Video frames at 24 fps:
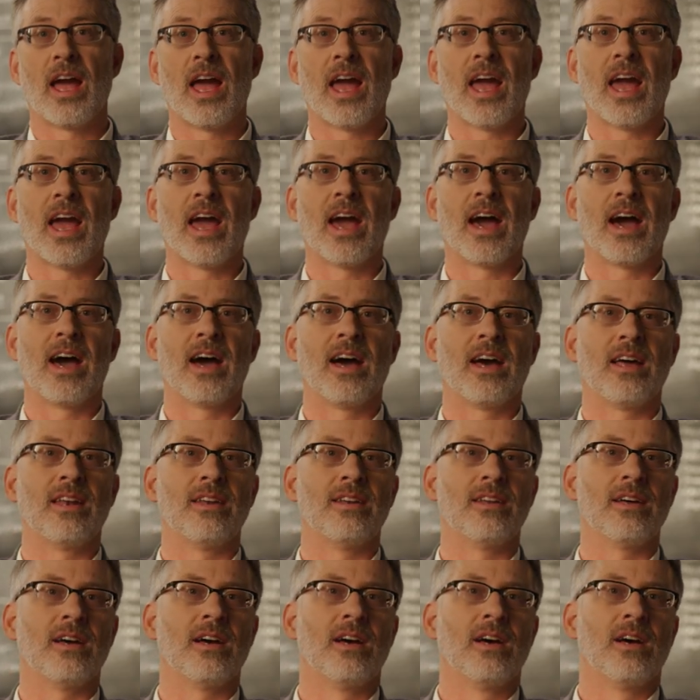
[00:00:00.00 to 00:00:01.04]

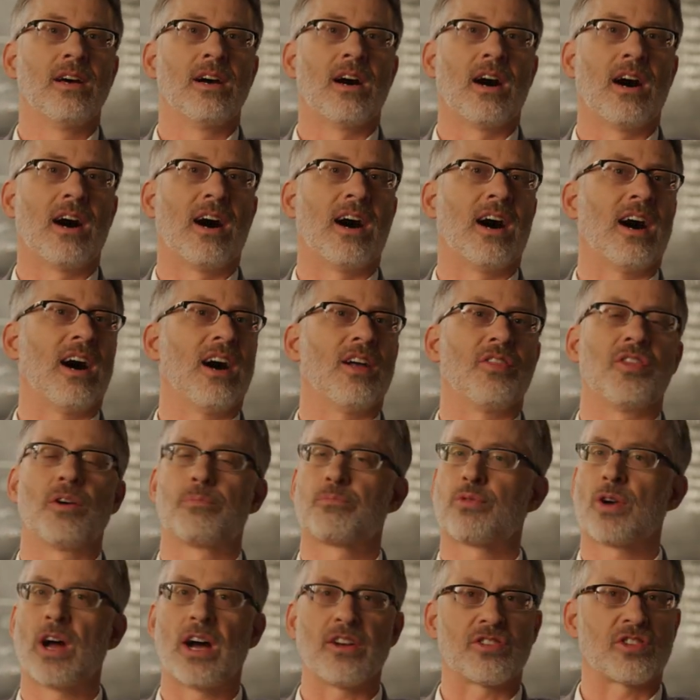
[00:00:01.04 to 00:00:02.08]
and uh, the
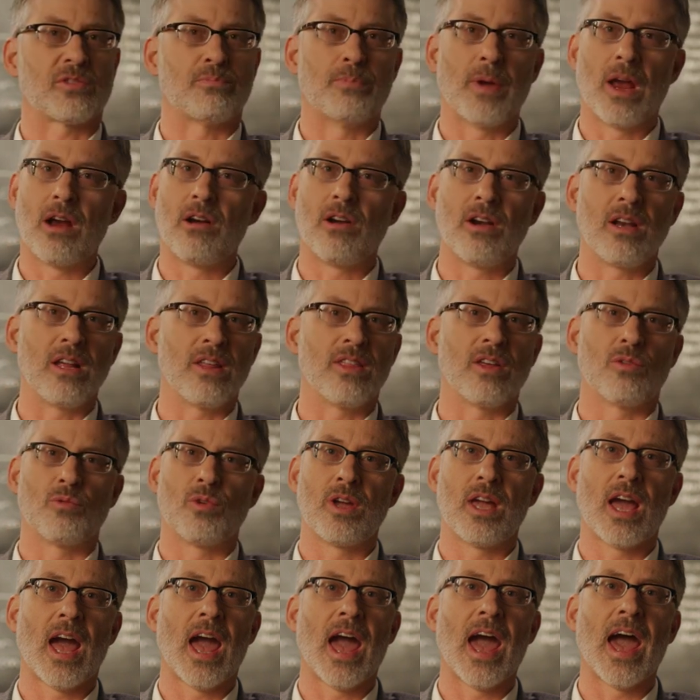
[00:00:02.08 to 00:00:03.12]
prosperity that
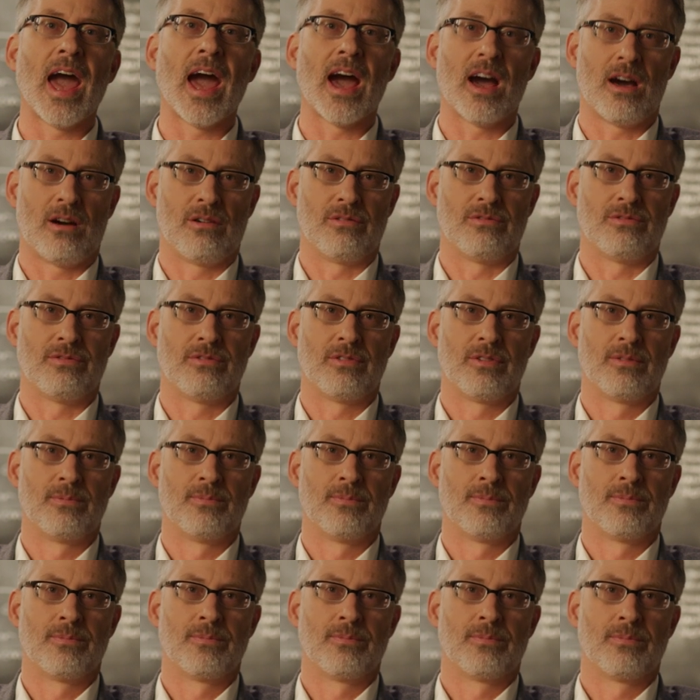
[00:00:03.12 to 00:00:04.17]
we have.
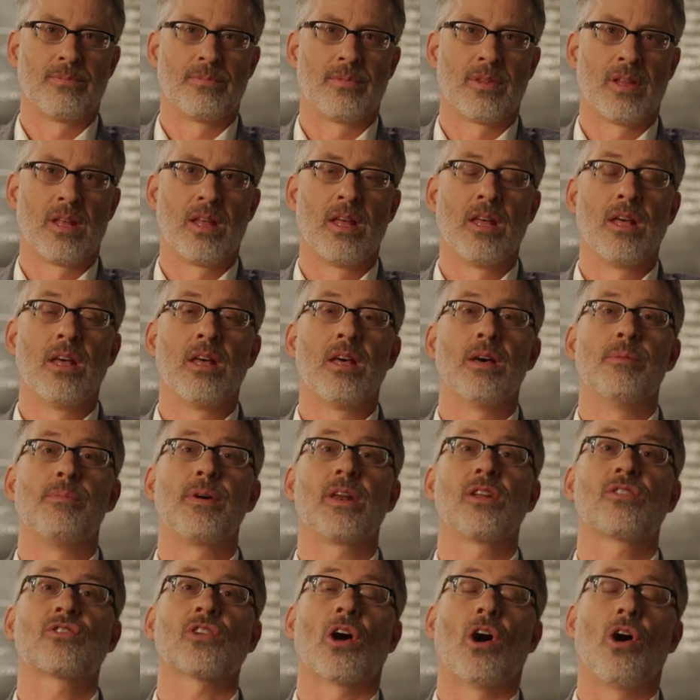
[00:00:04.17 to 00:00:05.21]

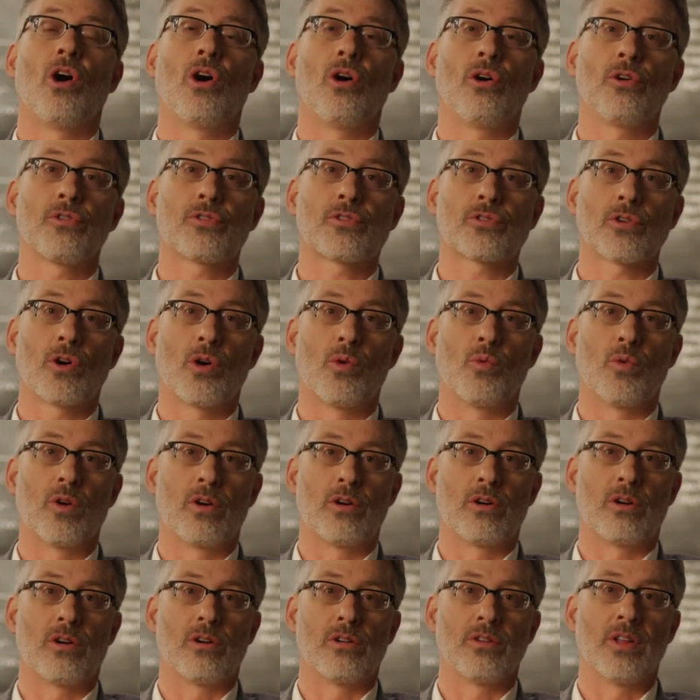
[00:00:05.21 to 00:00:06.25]
But it's also a
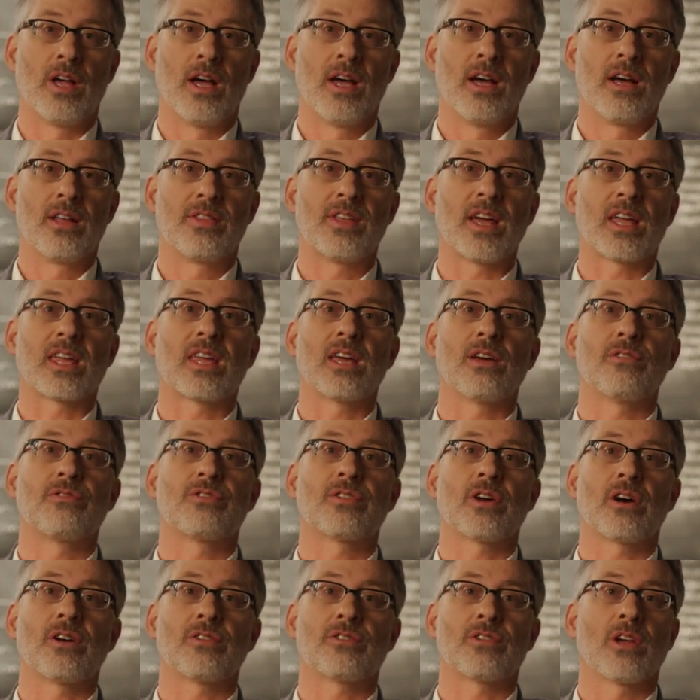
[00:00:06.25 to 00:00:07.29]
world that
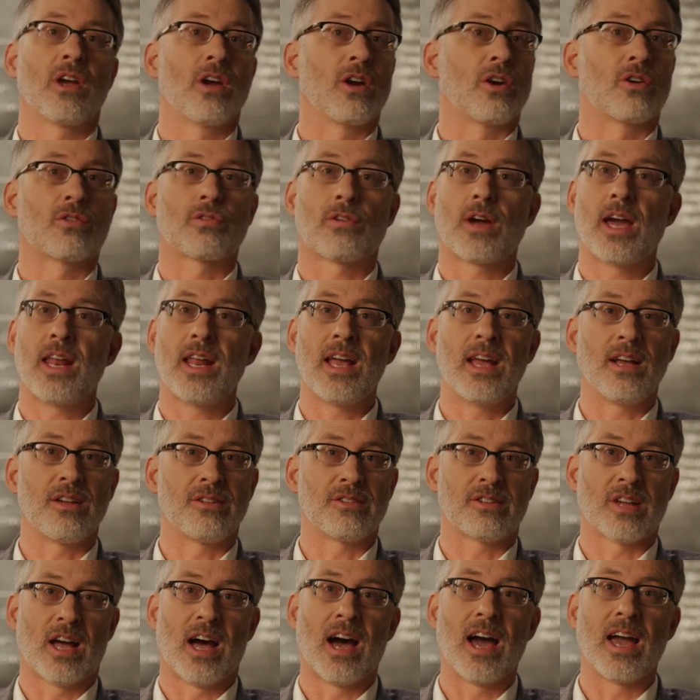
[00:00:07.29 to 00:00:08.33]
gives us great
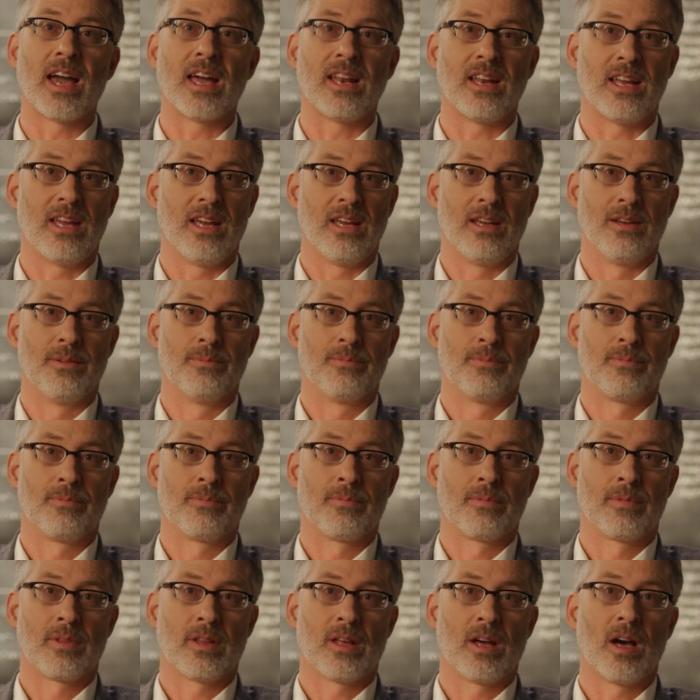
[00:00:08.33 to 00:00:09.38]
anxiety
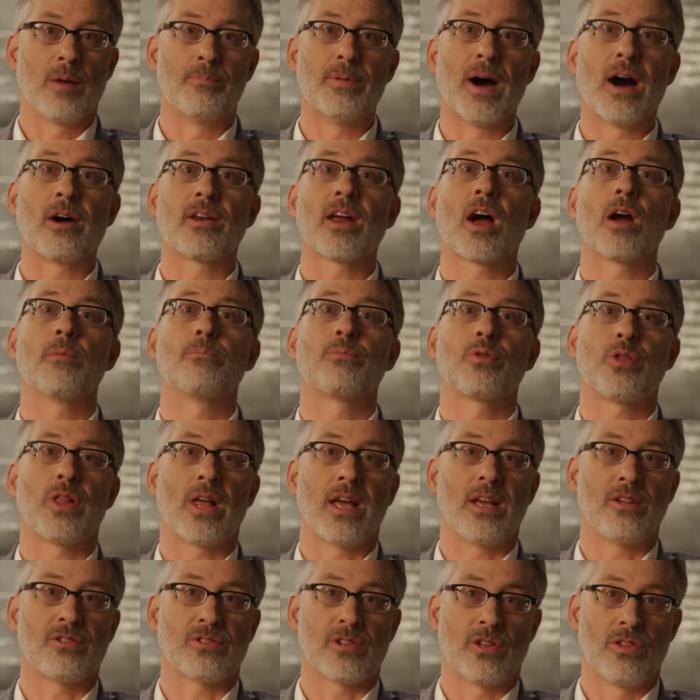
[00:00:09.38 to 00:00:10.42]
about our
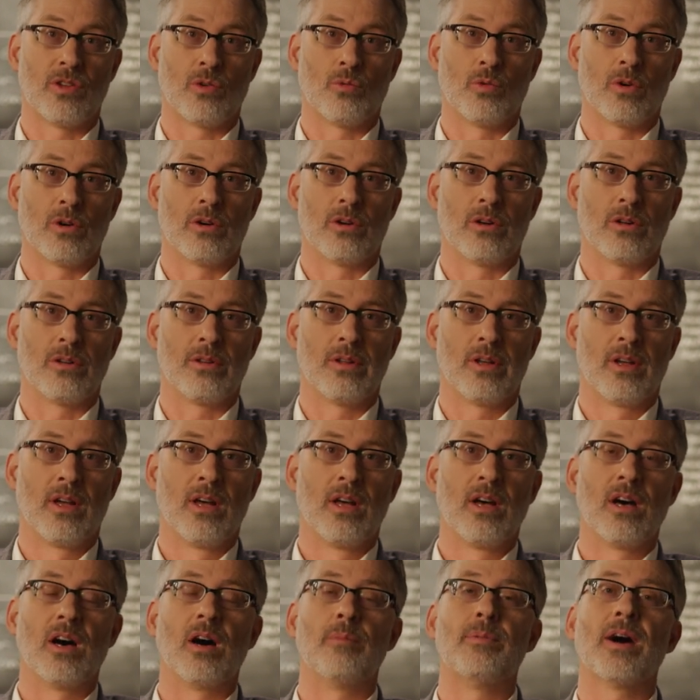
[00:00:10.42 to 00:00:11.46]
place in the world,
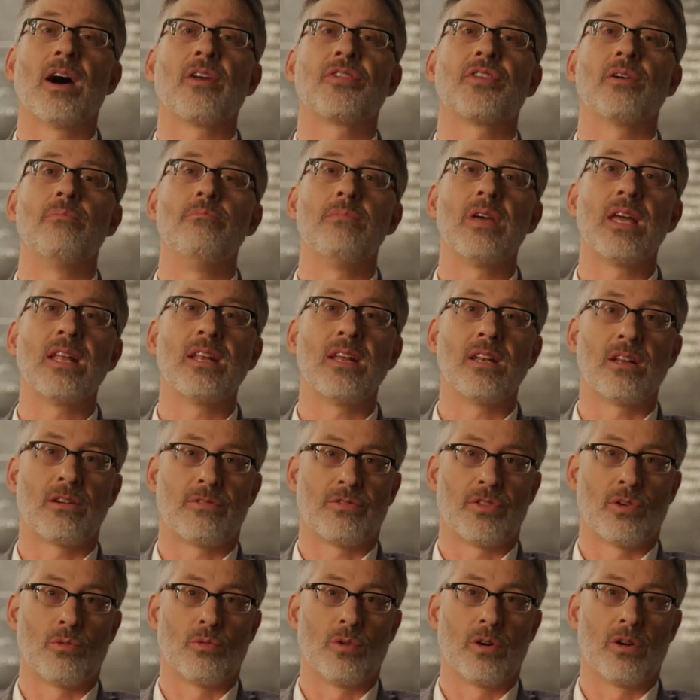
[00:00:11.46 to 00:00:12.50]
about the meaning
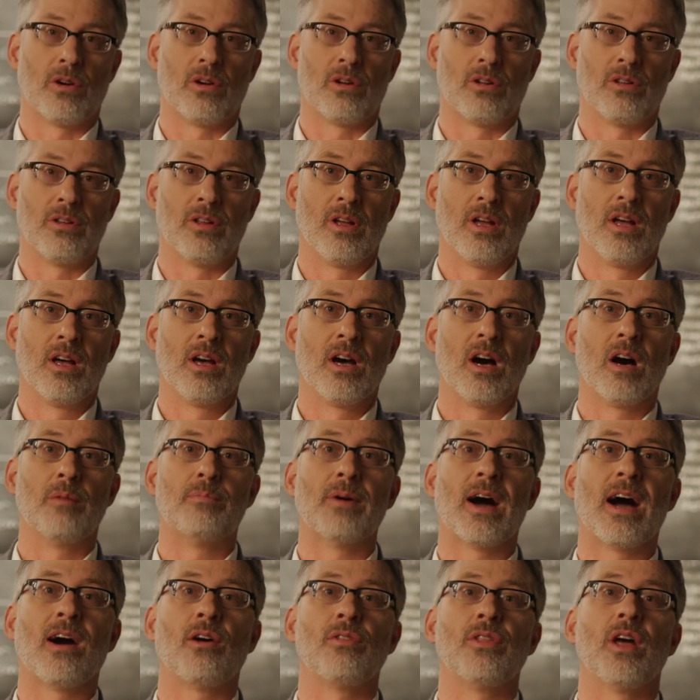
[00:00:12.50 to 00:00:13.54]
of the world,
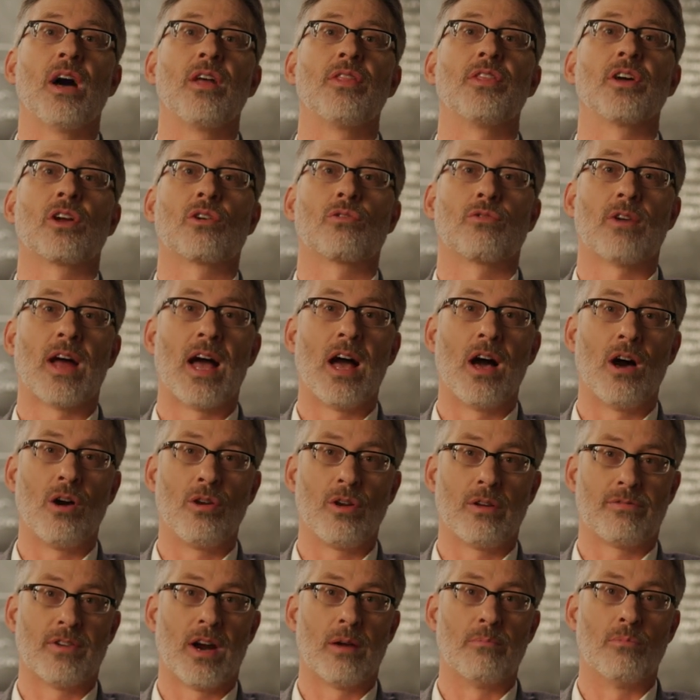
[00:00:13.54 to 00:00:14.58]
about the
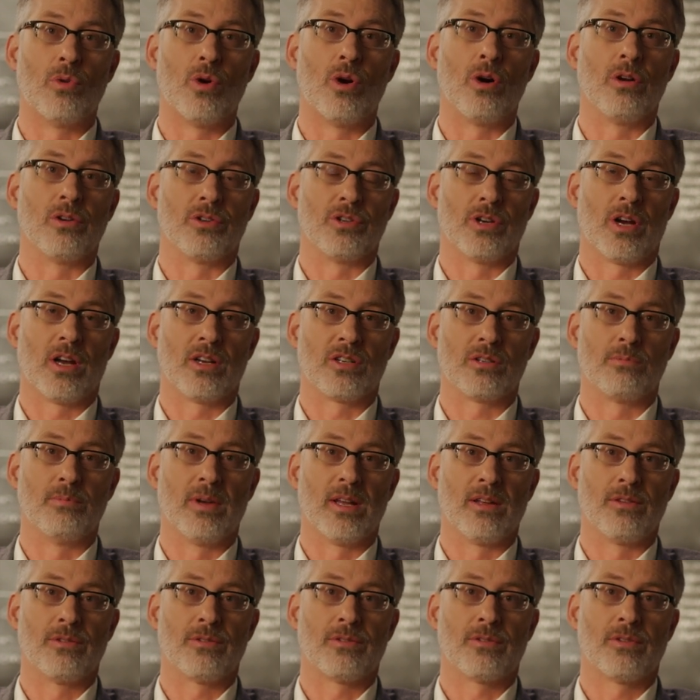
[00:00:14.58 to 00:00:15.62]
ground of our moral
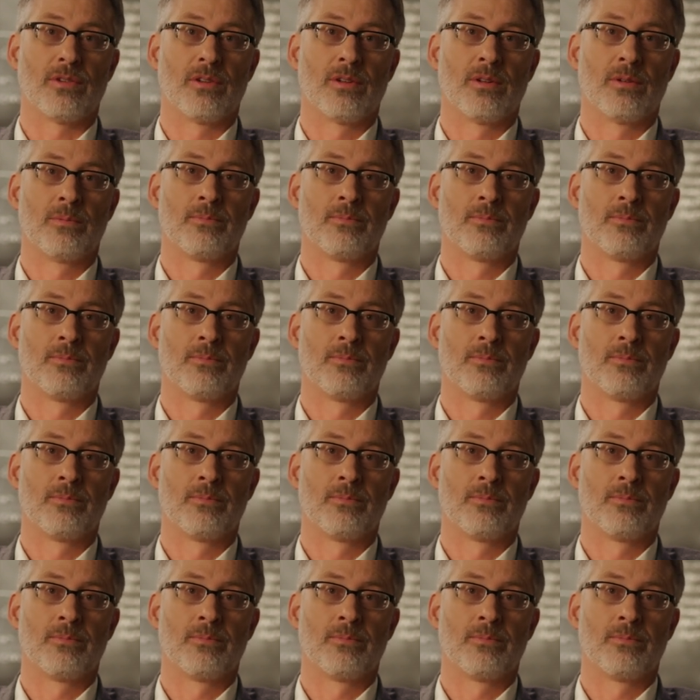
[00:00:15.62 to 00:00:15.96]
judgments.